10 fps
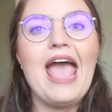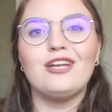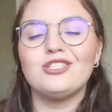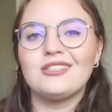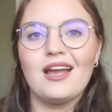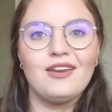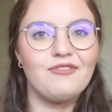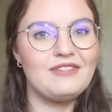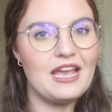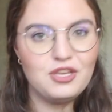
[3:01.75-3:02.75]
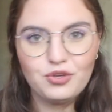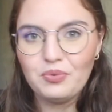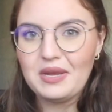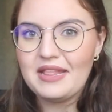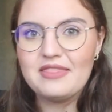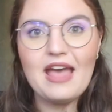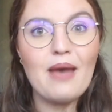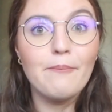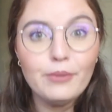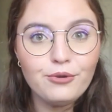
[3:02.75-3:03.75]
and just kind of get you in
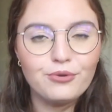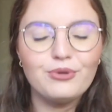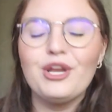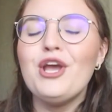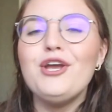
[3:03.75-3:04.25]
that mood.